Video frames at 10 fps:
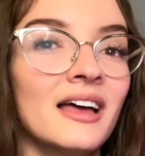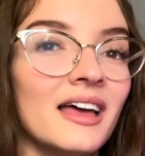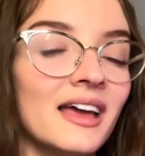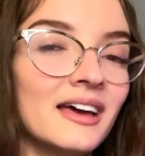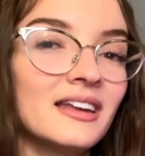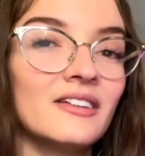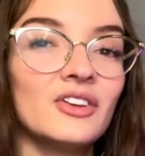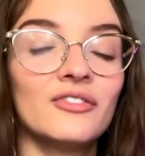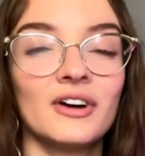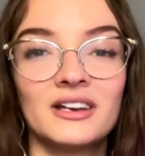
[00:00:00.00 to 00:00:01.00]
And if
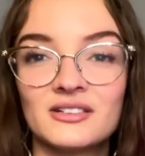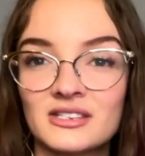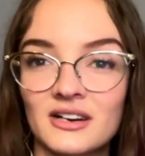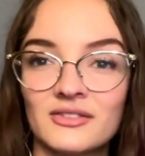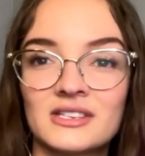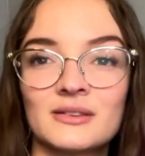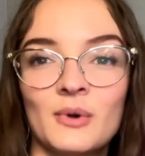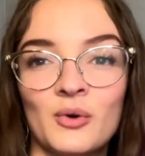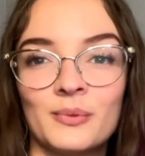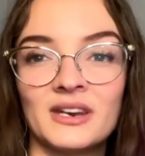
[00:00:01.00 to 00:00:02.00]
you find yourself with some
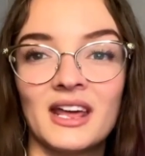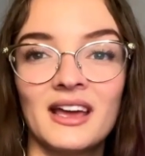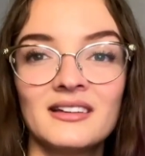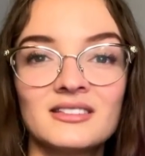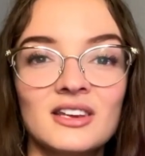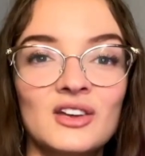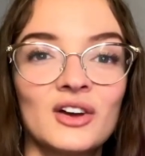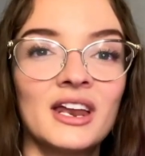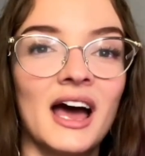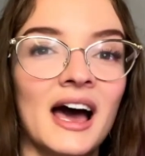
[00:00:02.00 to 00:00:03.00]
open days, you
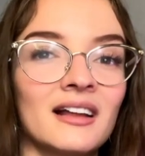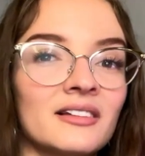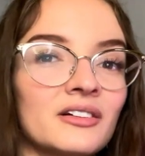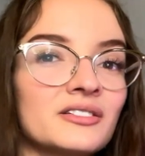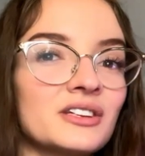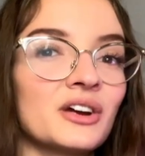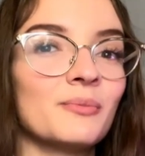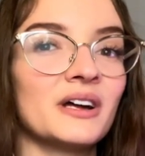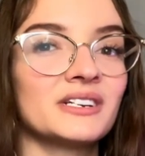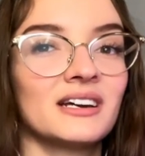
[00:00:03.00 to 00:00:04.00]
could add a little to your
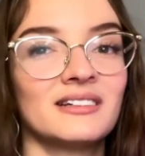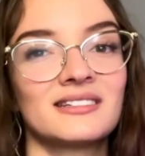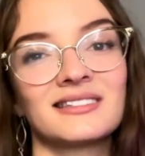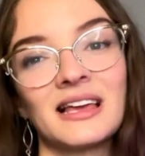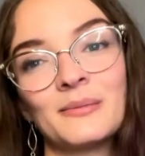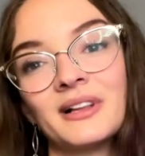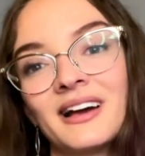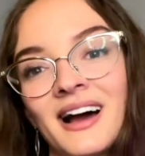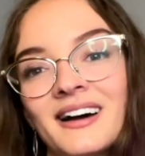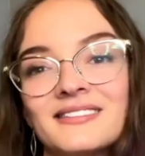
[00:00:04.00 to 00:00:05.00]
budget and just label it
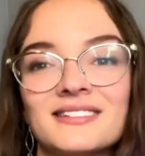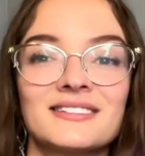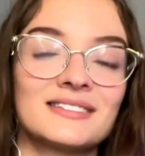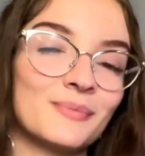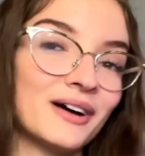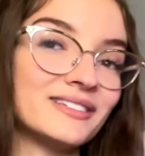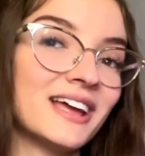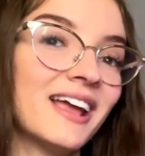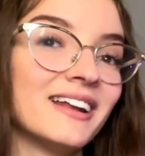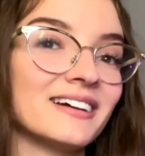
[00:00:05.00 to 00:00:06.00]
as
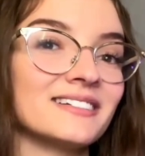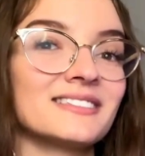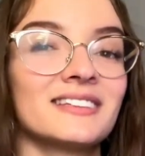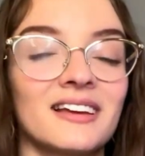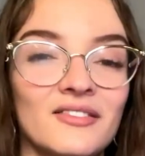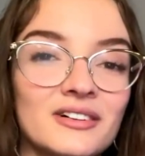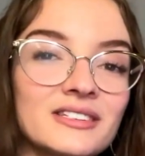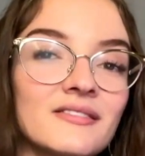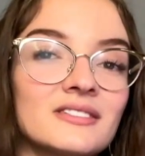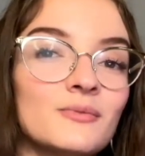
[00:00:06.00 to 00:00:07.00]
spontaneous to give
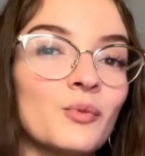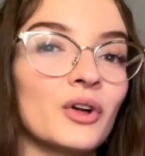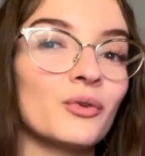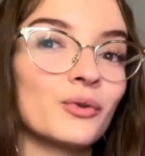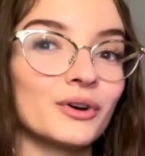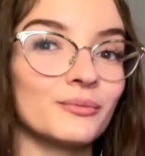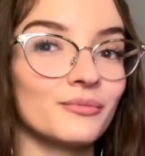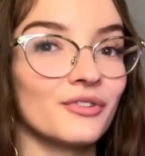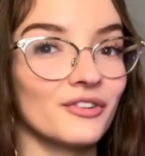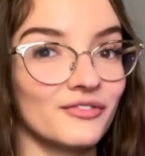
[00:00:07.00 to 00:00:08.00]
yourself some wiggle room
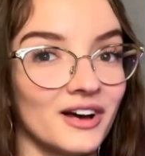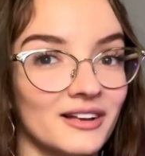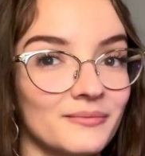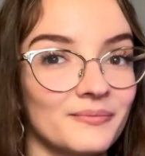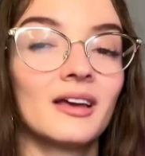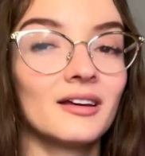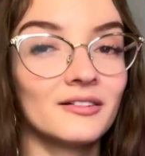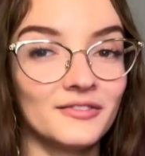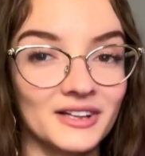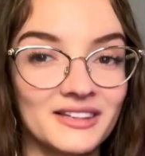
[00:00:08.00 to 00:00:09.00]
for fun.
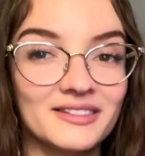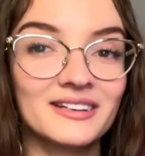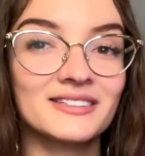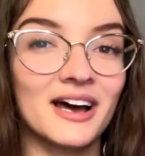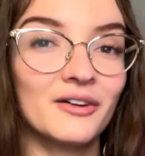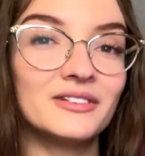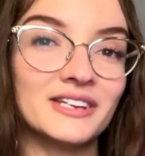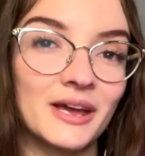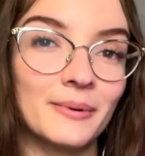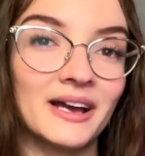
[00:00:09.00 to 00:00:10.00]
Filling things out
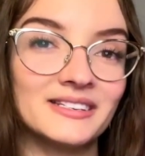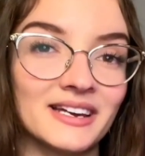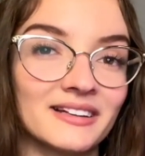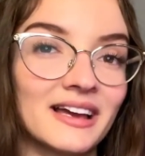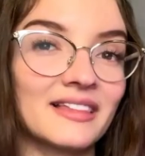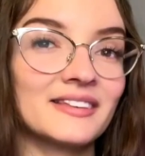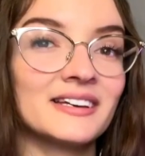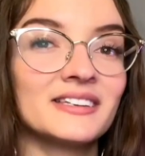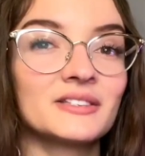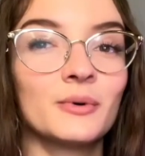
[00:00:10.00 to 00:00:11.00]
day by day like
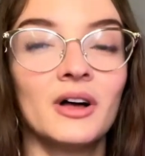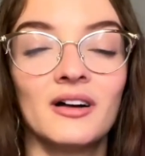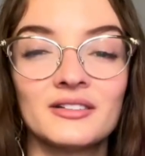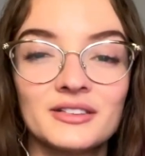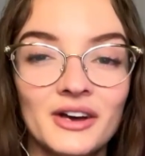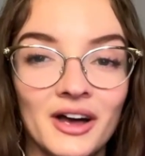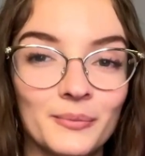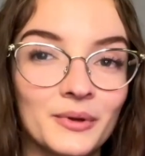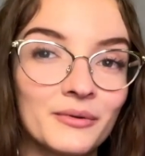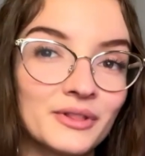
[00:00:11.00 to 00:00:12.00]
this will also
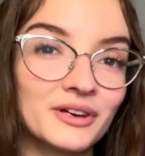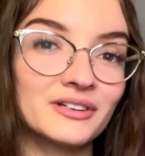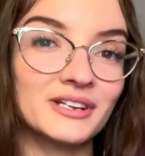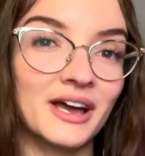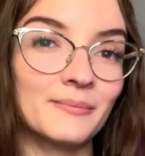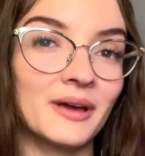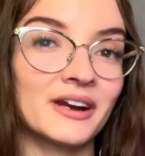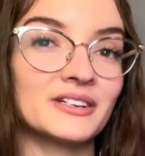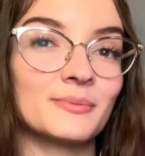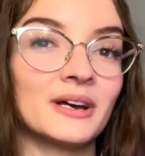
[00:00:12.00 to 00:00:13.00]
help you with your time
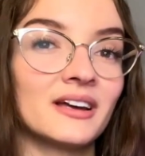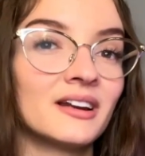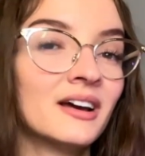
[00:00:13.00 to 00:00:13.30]
management.